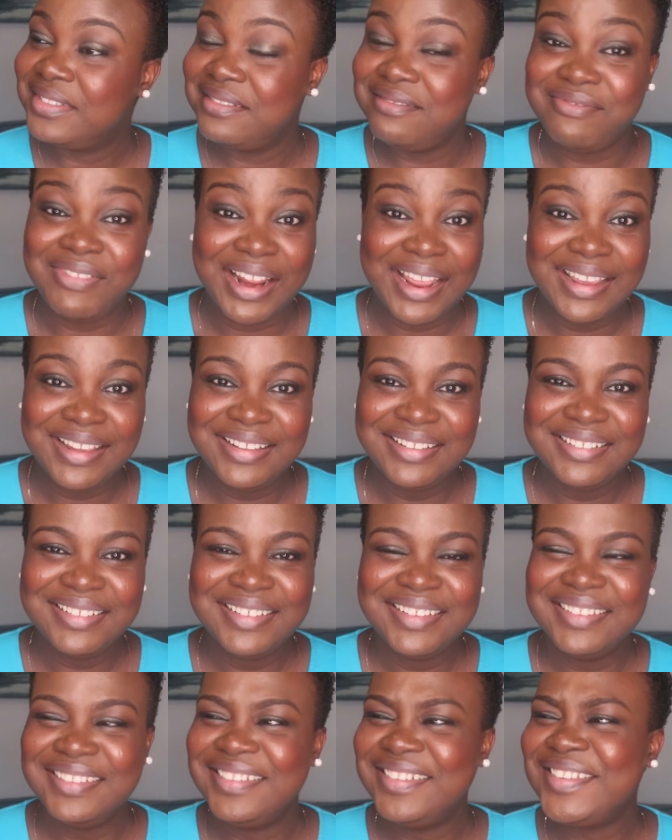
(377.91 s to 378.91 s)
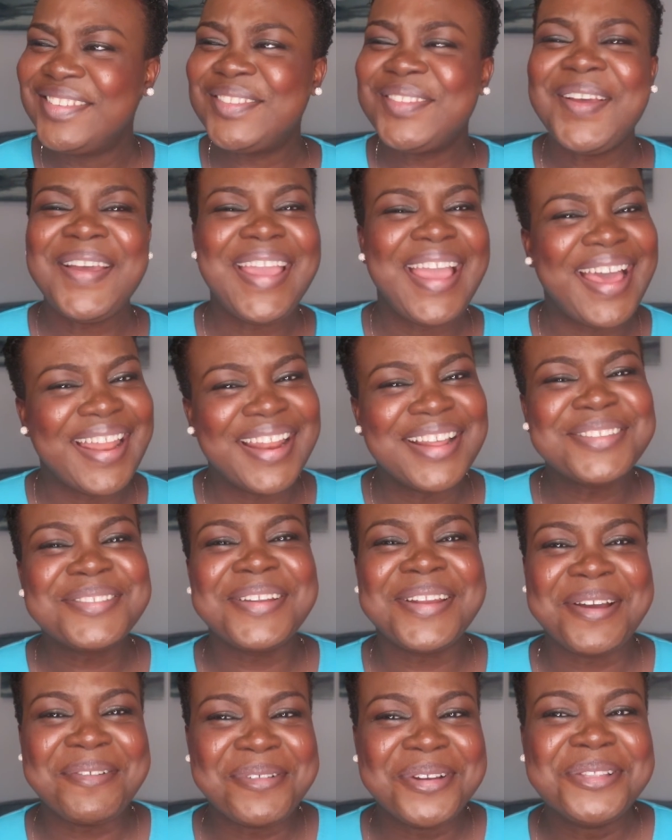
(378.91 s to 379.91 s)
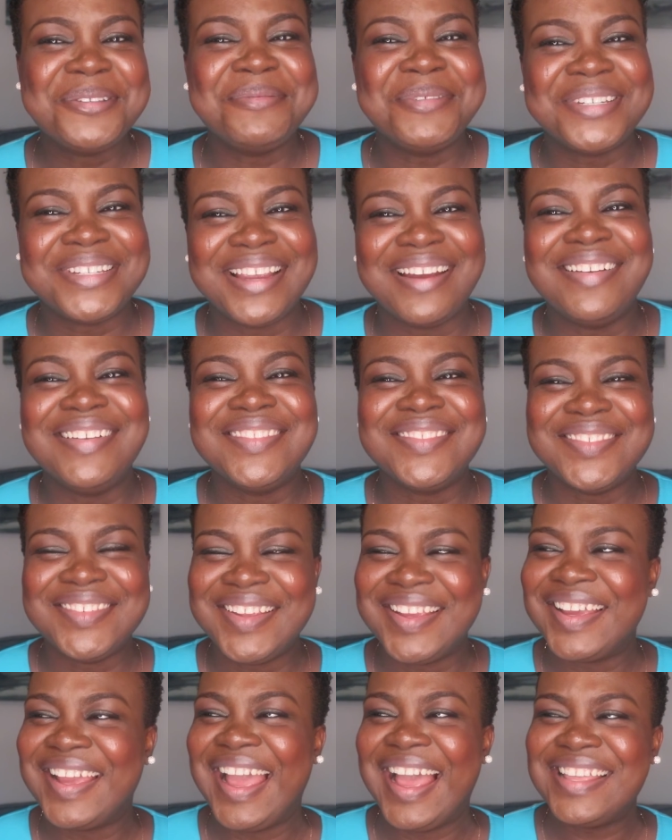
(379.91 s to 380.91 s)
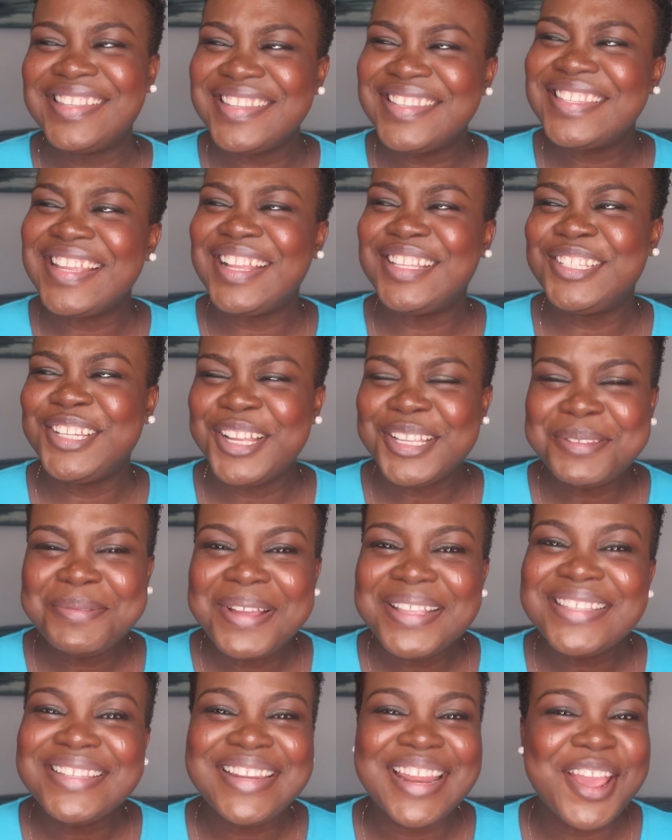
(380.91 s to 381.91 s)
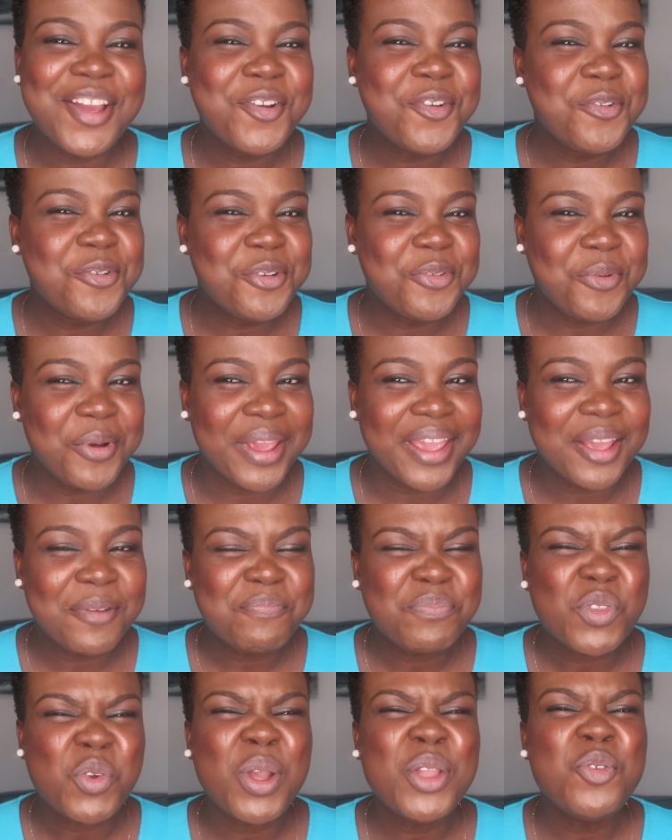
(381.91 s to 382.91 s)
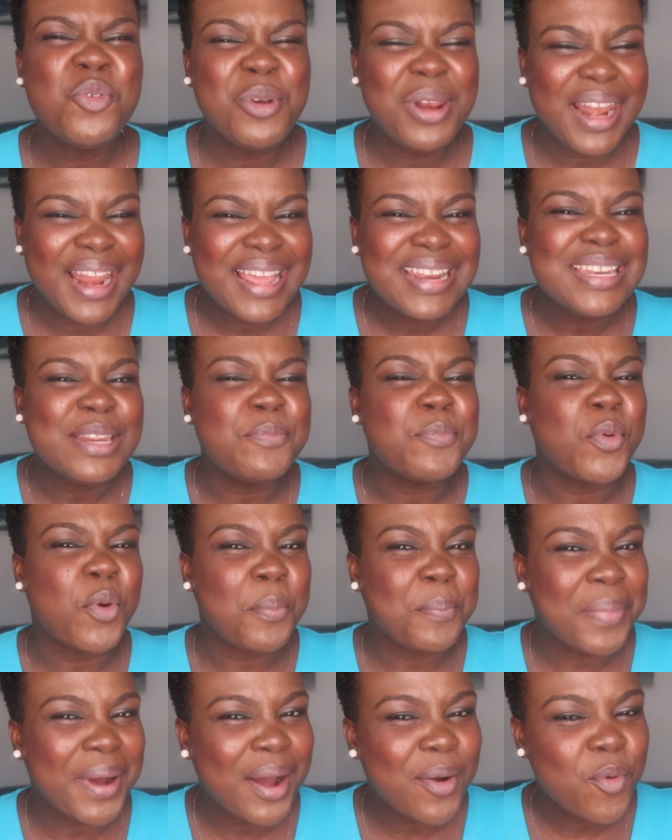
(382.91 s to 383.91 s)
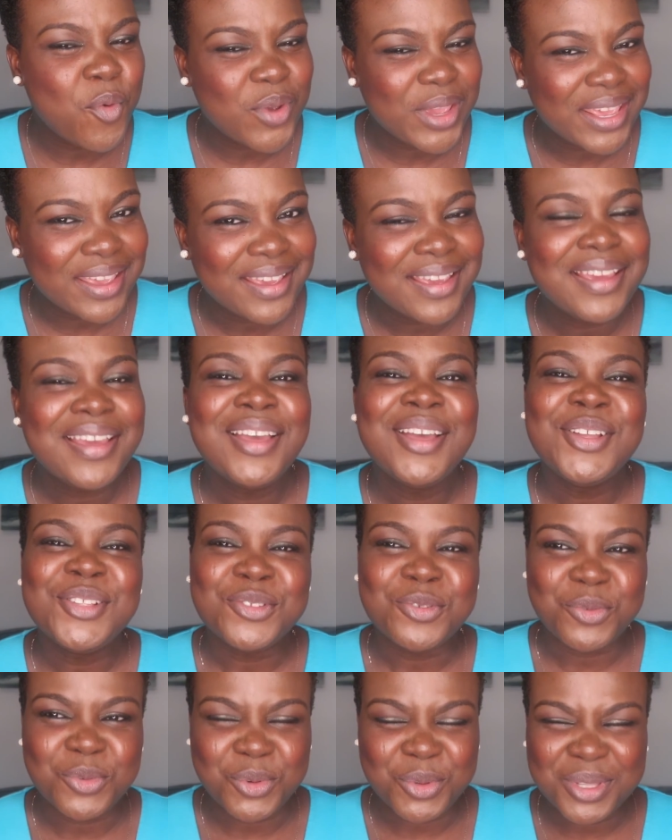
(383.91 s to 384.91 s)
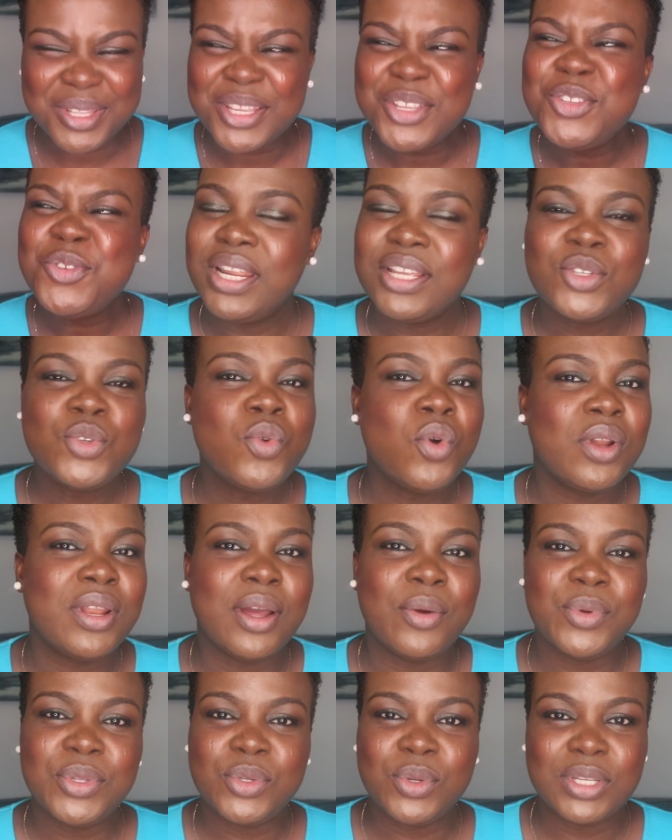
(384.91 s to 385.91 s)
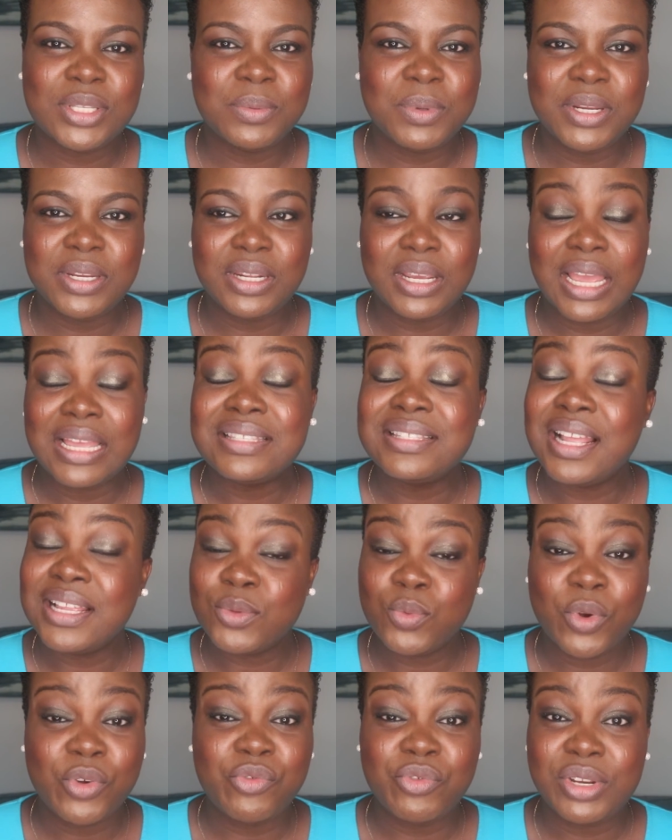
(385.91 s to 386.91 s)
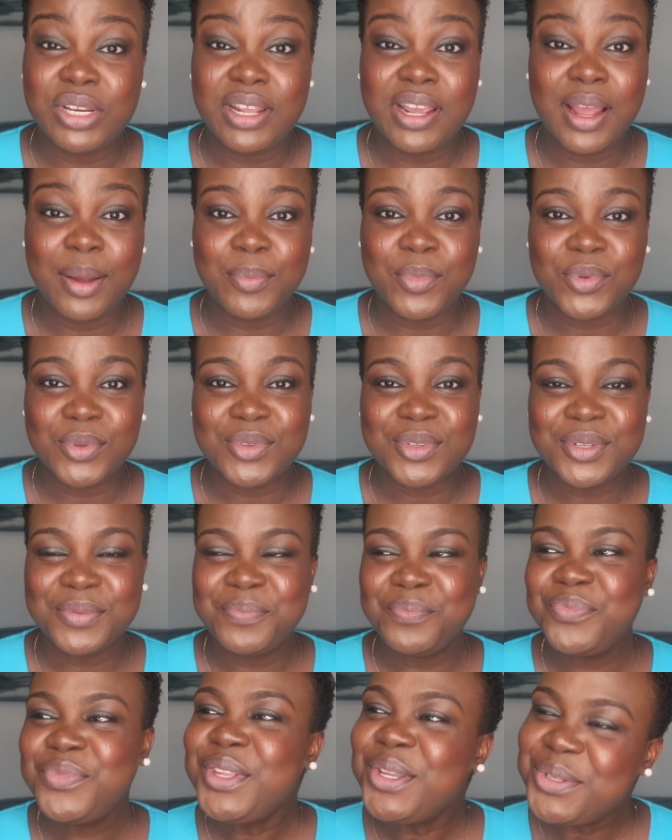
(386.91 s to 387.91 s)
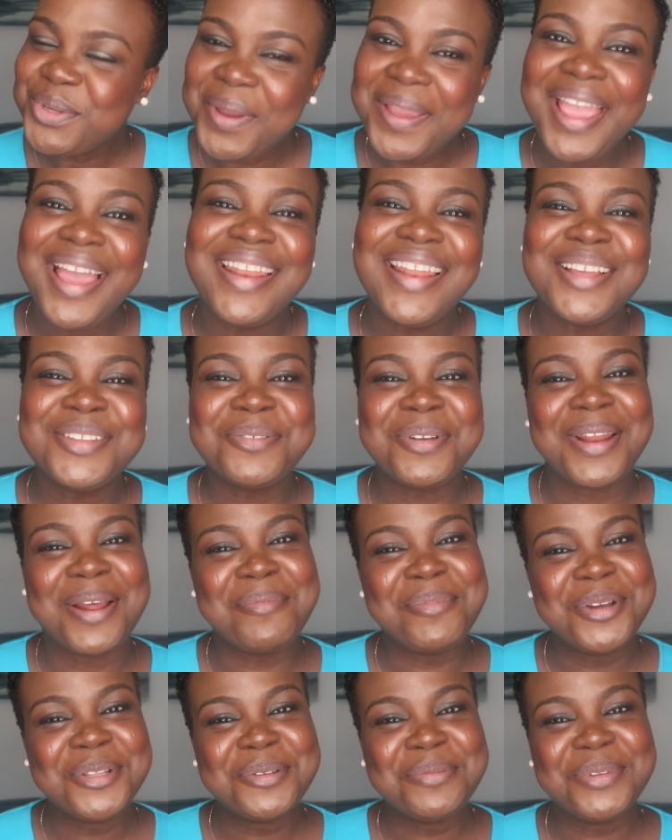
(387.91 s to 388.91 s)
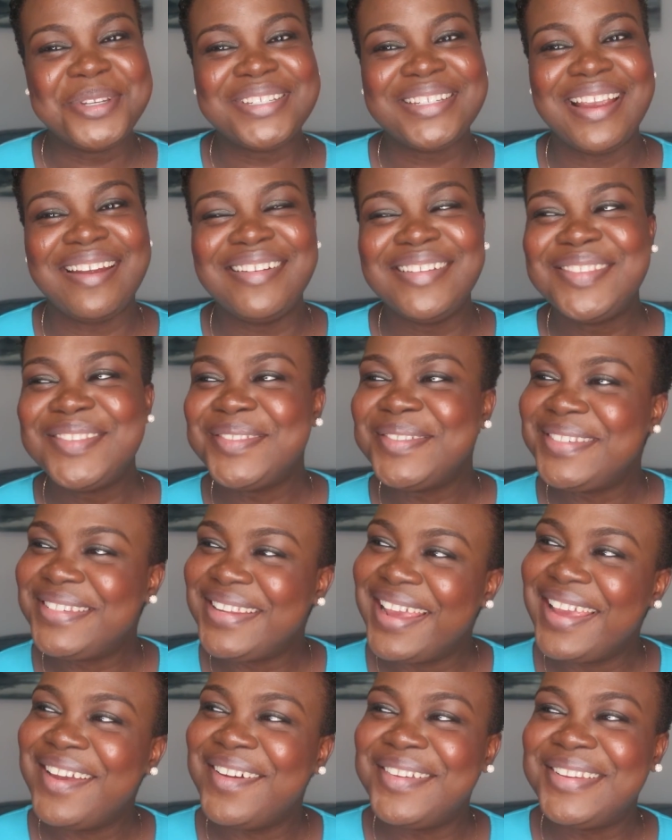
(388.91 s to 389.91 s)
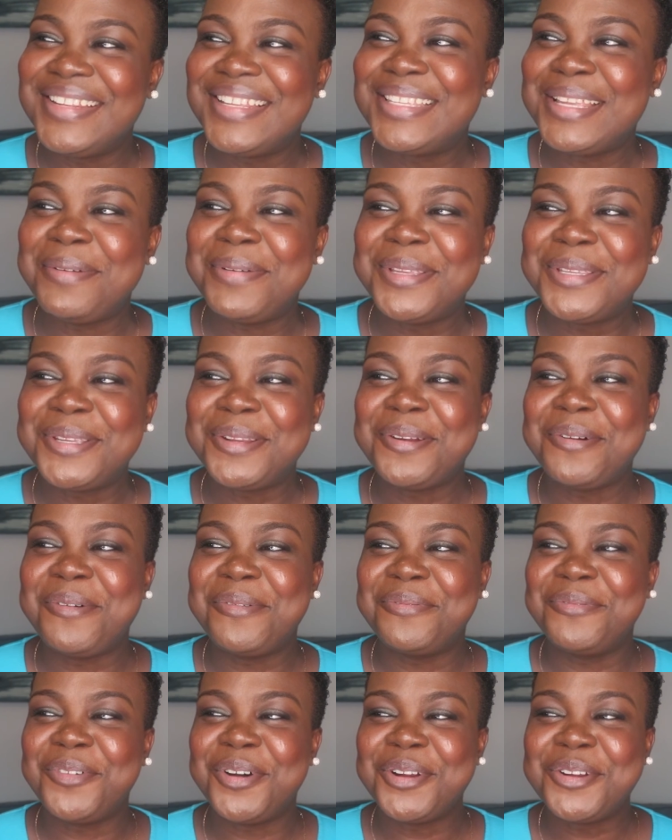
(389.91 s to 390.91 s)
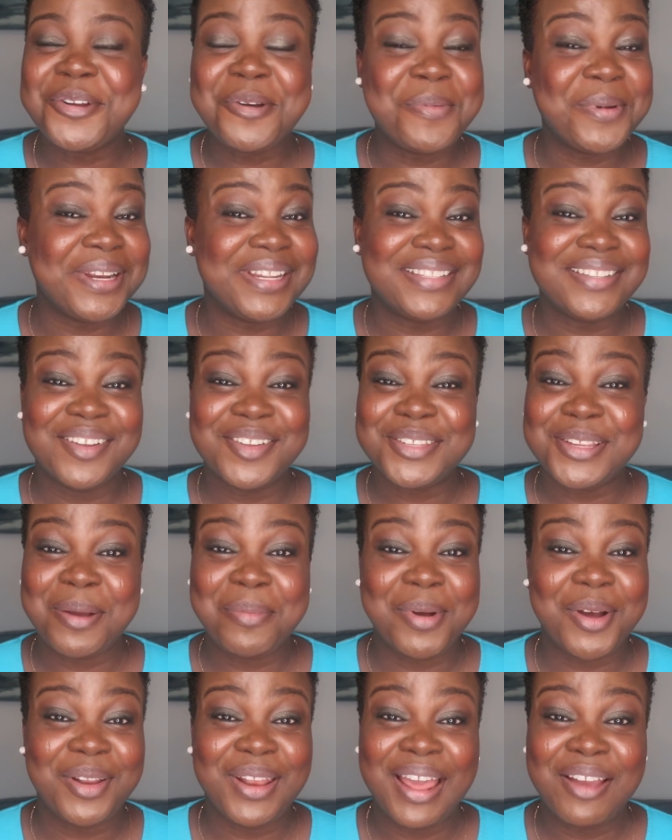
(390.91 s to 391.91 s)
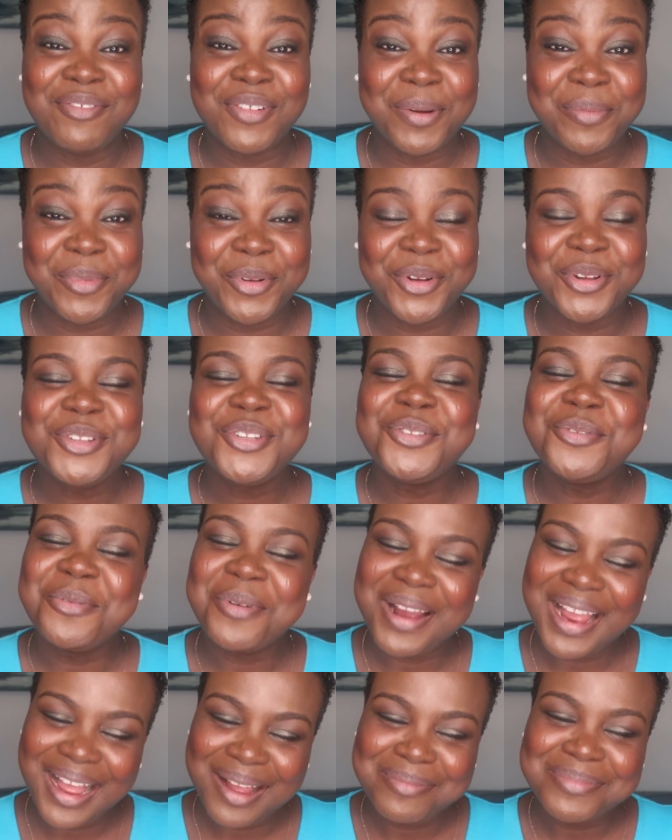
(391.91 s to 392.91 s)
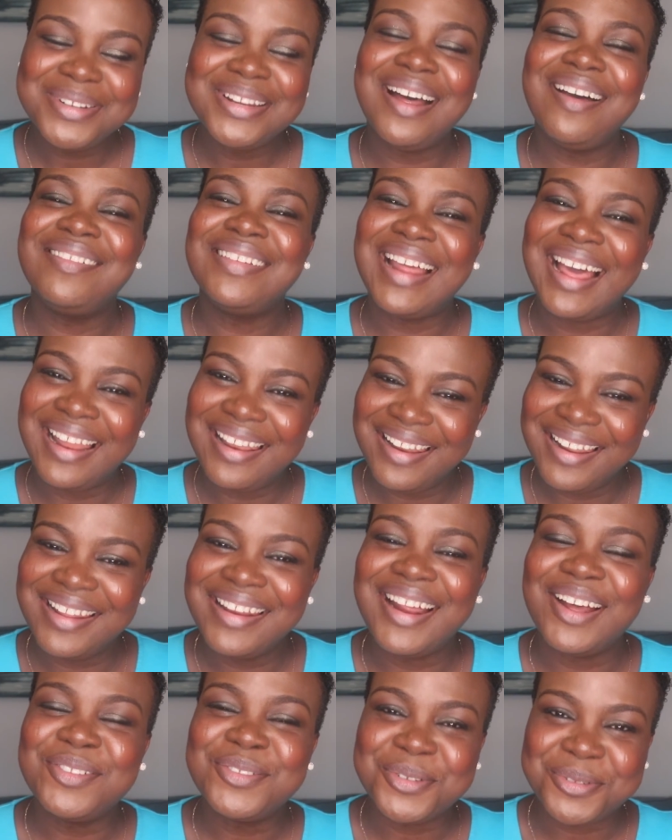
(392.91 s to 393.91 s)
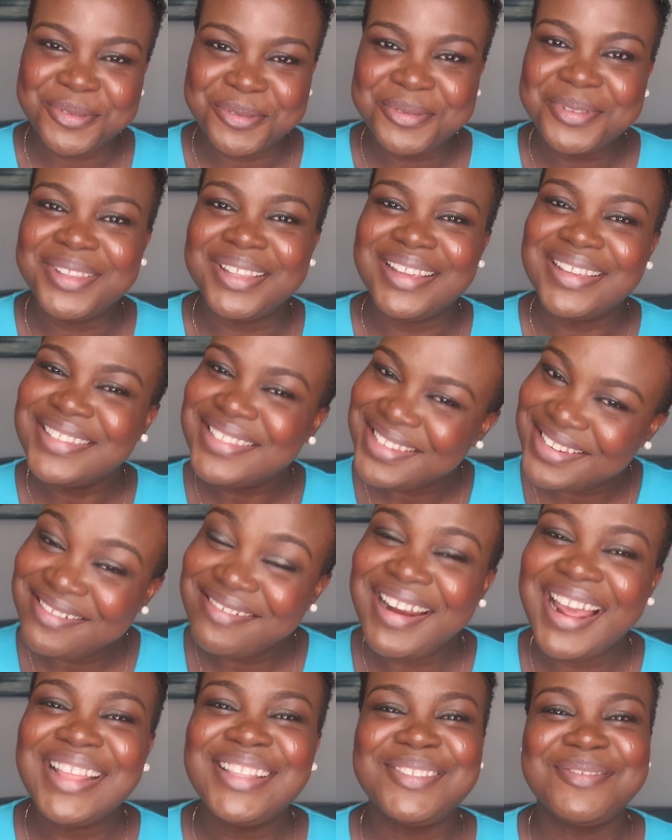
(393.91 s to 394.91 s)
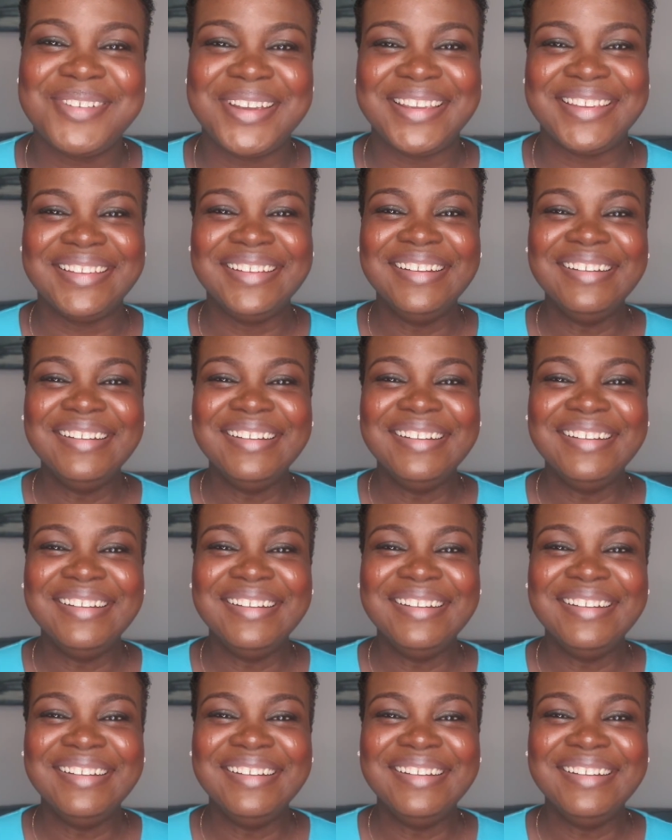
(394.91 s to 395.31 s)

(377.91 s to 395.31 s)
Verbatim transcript: Right? so yeah that's what i'm going to be sharing today guys it's adjustments in a good way when you learn the proper way to do things there's no other way to explain it guys that's what really happens so yeah that's what i'm going to be sharing today on this episode of what nobody tells you about life abroad you calm down and learn how to do things the right way